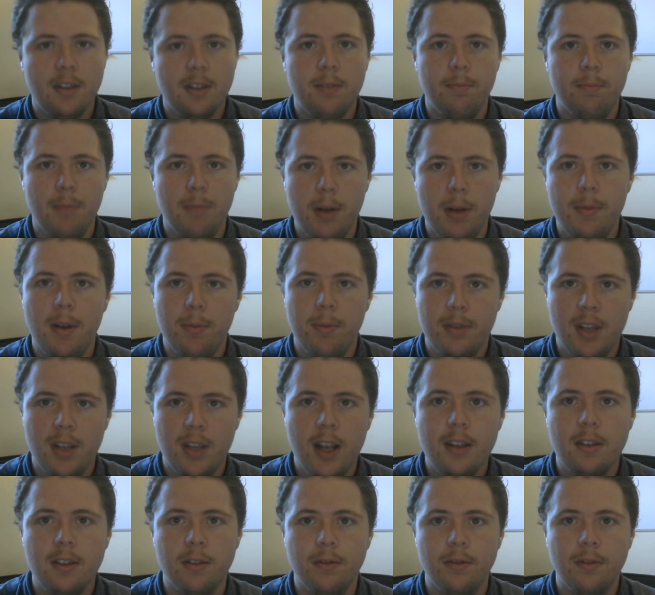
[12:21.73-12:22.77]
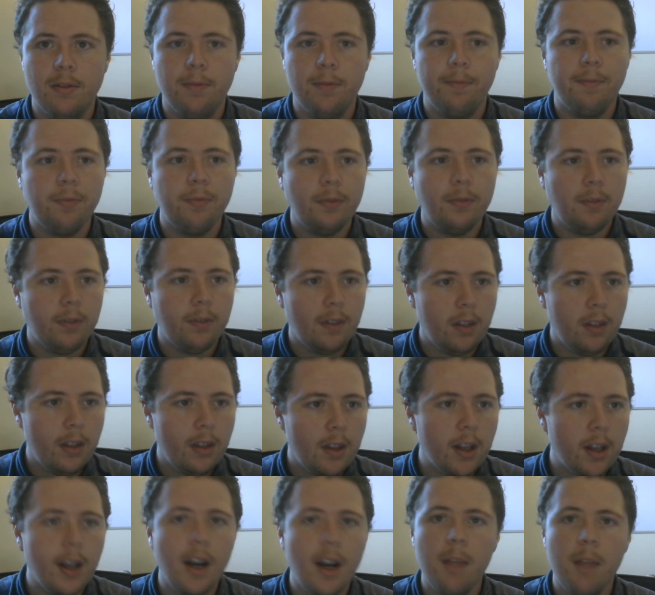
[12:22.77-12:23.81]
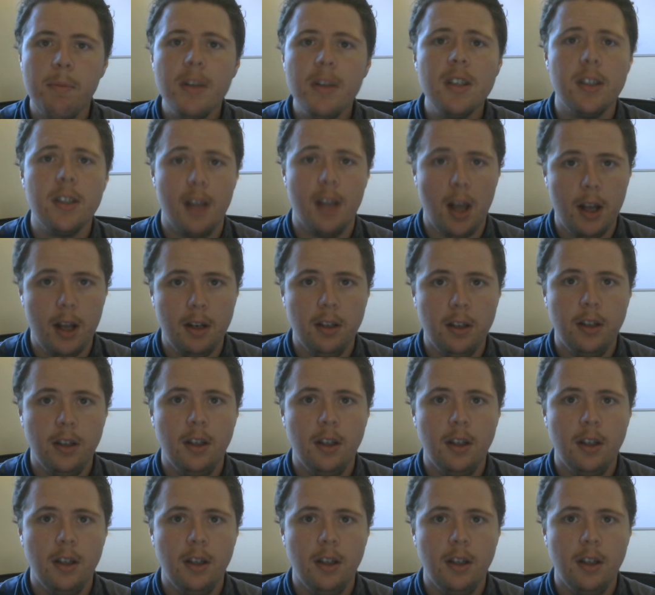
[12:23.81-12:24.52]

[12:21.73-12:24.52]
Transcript: made me obsessive, and I missed that.